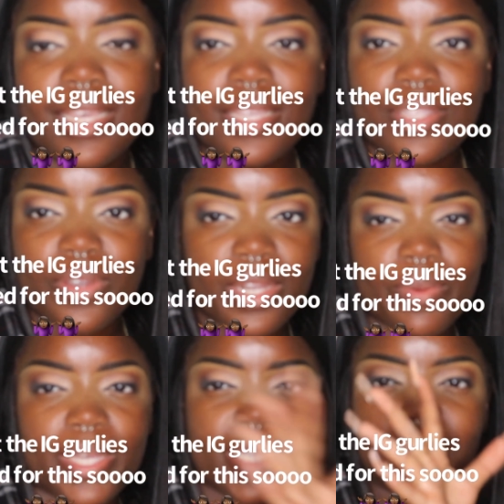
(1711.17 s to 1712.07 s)
So
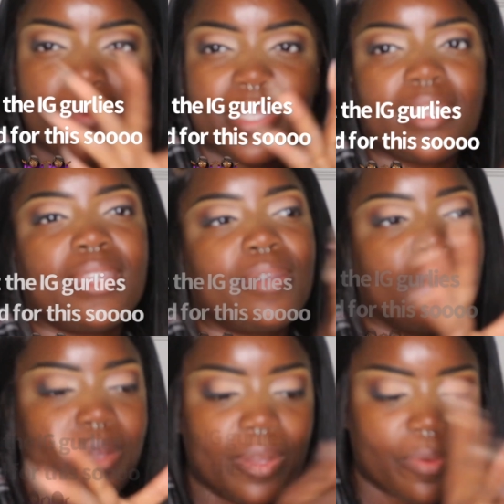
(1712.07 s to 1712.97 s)
anyways, that was like
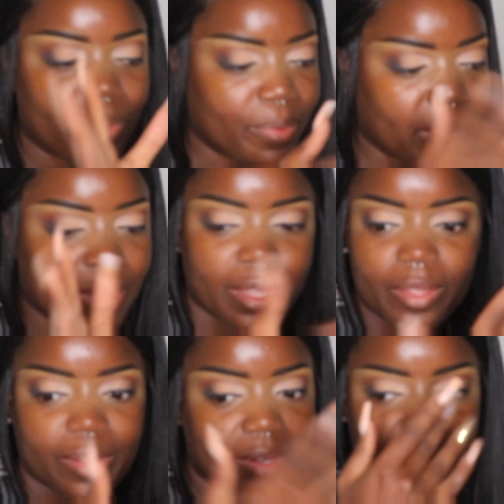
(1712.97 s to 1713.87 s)

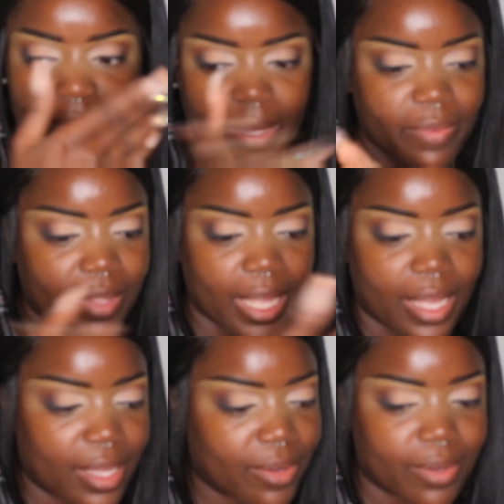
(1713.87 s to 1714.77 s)
another red
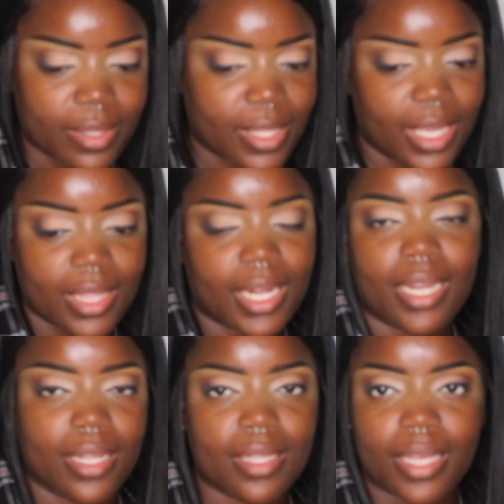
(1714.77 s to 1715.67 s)
flag or thing that I
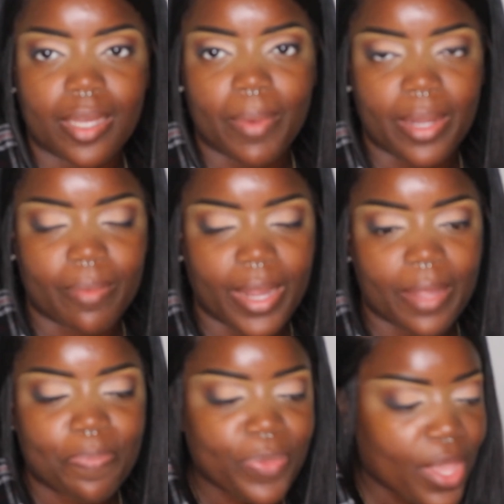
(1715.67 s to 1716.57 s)
didn't like about him, right?
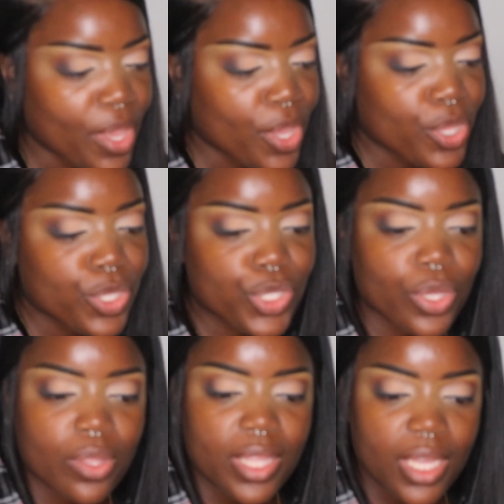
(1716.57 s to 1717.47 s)

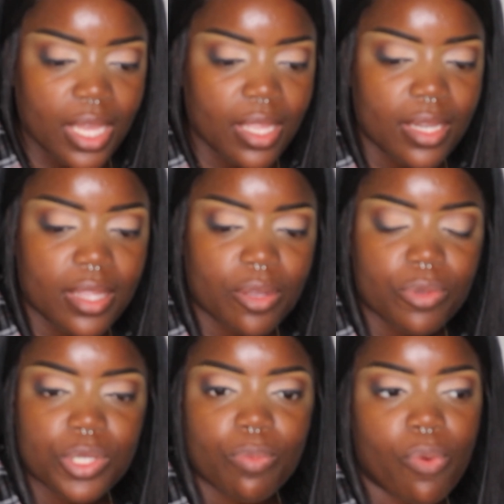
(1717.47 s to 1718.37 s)
So then there
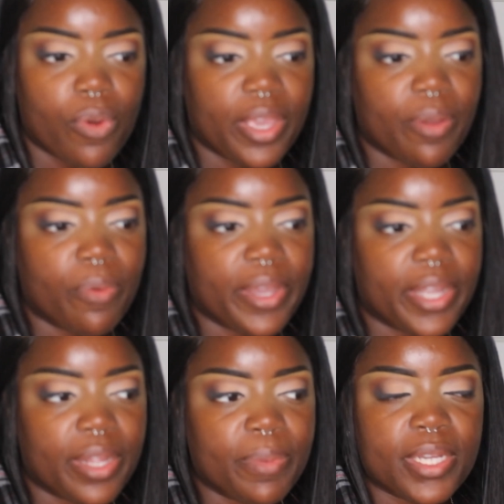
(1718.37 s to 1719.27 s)
was a point
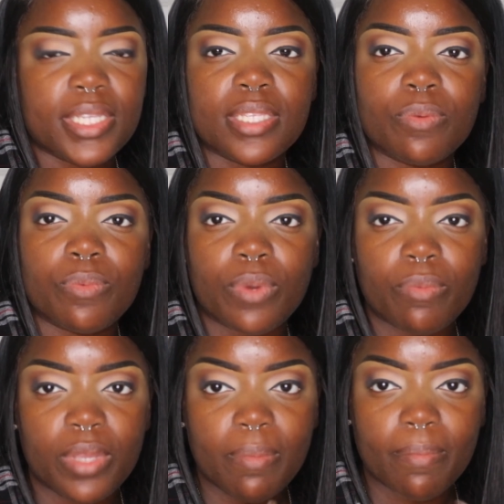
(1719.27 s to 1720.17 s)
where, because when
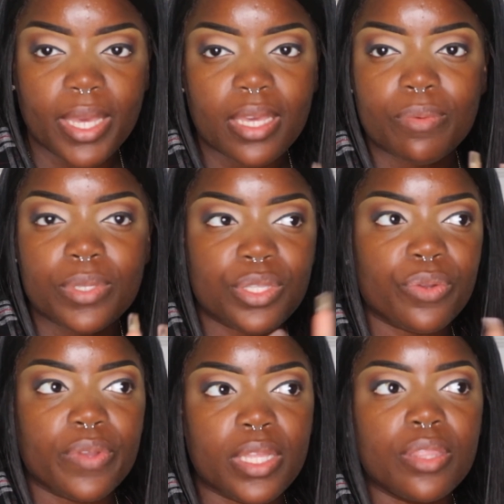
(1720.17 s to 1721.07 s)
we met, it was
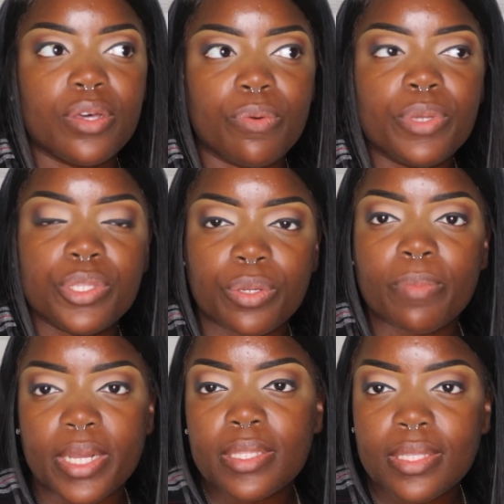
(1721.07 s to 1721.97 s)
during the winter
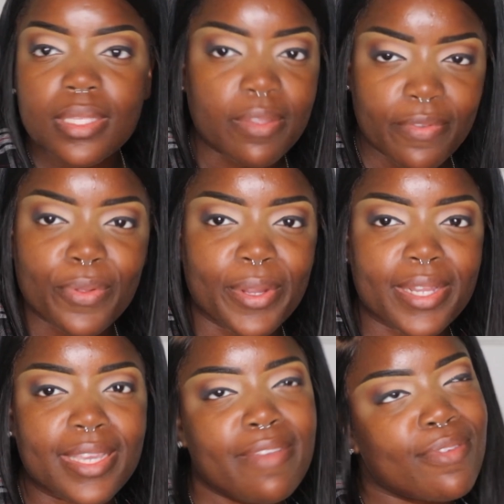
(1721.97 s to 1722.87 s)
months in
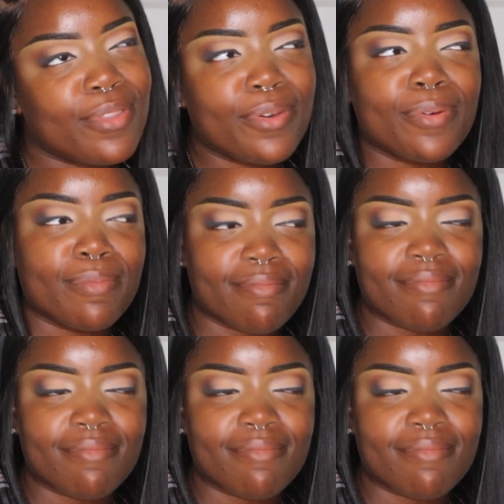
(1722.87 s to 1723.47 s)
Florida, even though,